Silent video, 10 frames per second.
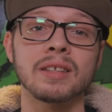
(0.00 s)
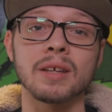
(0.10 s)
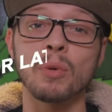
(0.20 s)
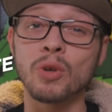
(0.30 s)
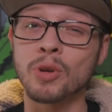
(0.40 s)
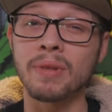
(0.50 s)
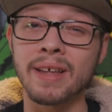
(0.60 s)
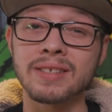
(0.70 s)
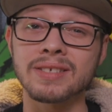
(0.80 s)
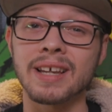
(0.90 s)
to pull your
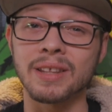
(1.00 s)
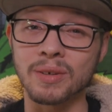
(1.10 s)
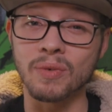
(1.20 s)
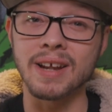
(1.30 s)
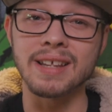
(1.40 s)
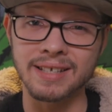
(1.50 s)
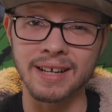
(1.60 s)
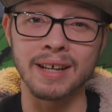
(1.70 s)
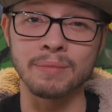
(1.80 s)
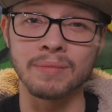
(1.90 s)
plants at the right
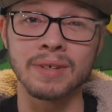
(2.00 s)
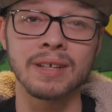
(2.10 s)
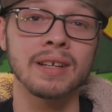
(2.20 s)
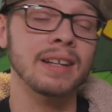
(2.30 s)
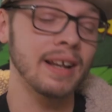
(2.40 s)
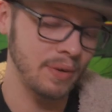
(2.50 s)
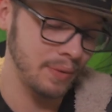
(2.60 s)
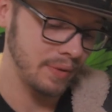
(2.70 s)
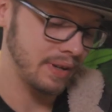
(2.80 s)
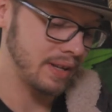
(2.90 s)
time.
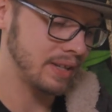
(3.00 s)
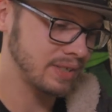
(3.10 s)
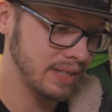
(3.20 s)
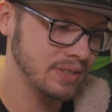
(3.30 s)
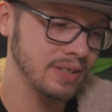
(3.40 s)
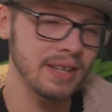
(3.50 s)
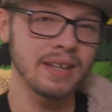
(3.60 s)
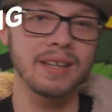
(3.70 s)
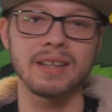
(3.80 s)
Now, essentially,